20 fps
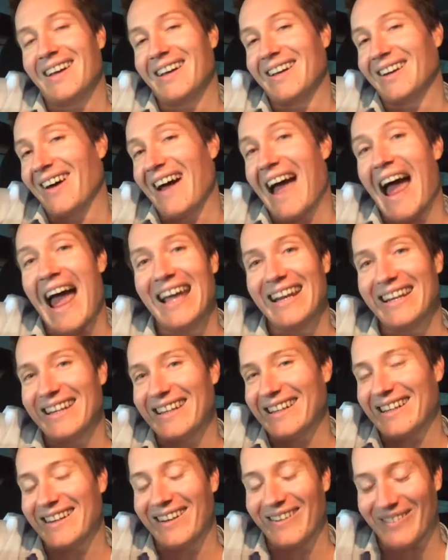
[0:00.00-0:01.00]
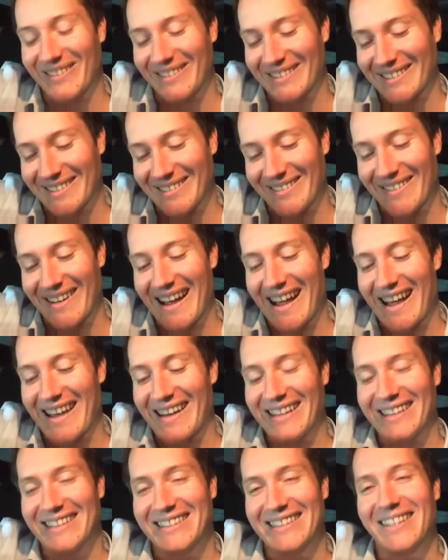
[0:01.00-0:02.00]
And I hate it, I really do, I hate
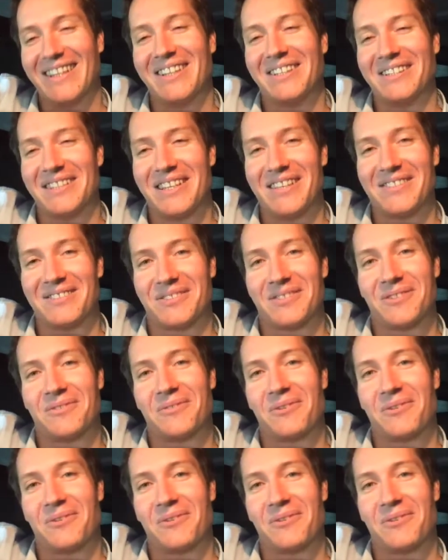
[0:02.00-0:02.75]
it. She only does it to